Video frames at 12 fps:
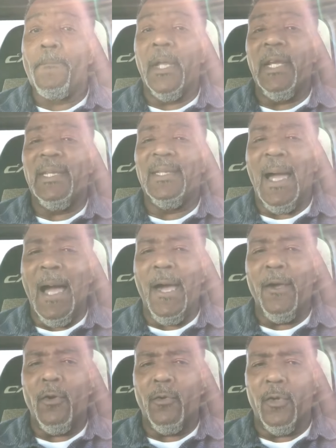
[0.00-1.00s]
but he
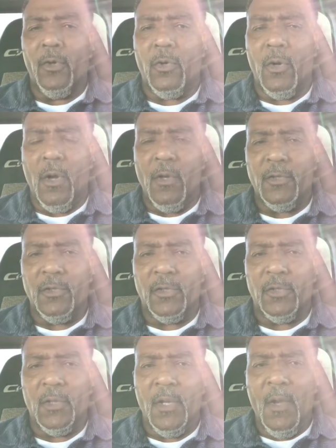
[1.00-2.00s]
died on the
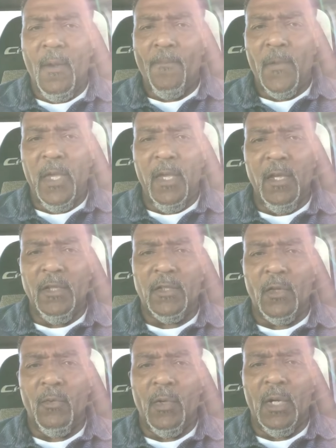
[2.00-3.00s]
cross. He's
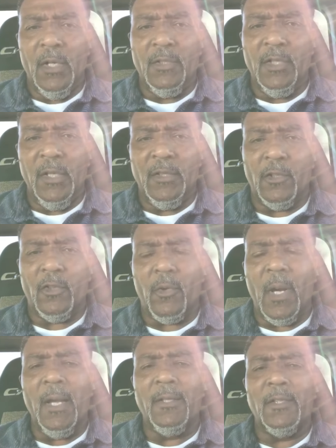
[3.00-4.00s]
the one. Jesus
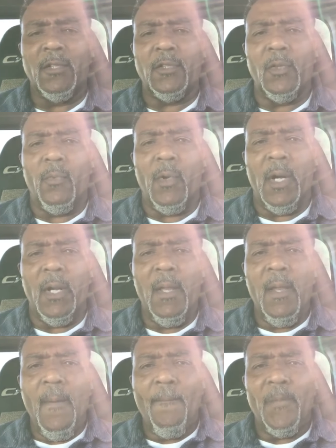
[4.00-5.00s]
Christ is the one
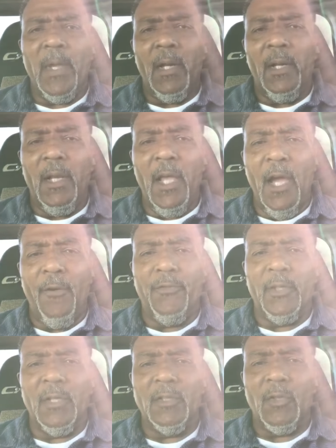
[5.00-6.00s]
that
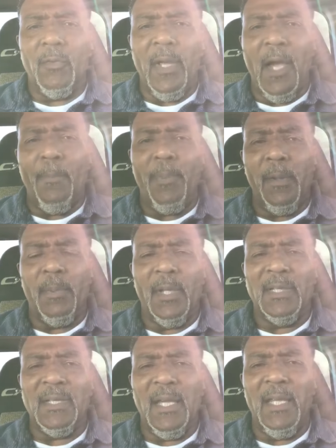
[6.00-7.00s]
left us. So now
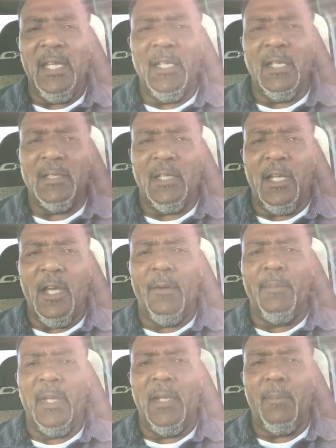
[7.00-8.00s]
people are saying, he doesn't
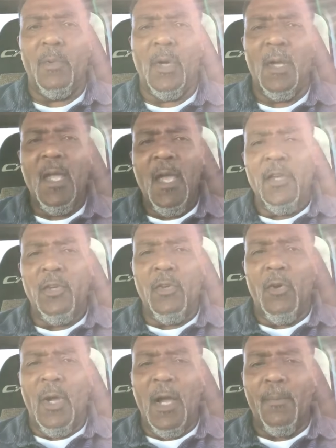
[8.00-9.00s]
love me anymore. You
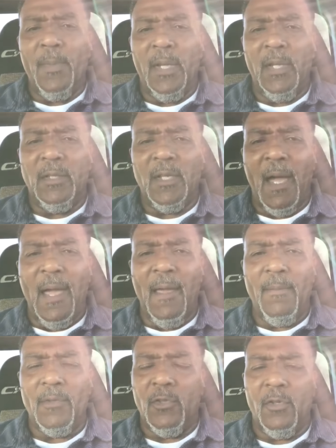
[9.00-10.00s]
know how many
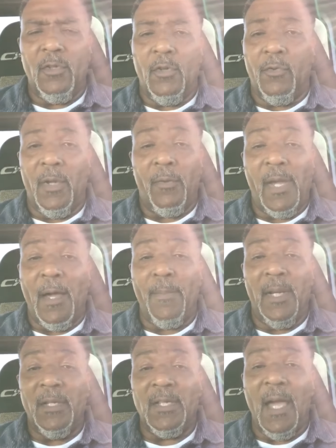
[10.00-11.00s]
times, you know, you don't know how
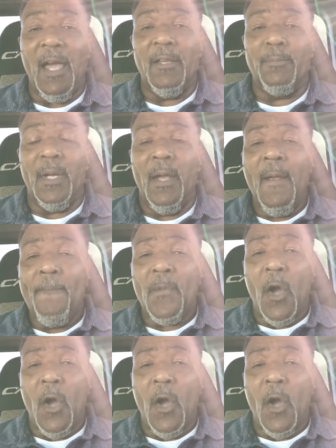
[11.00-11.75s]
many times, but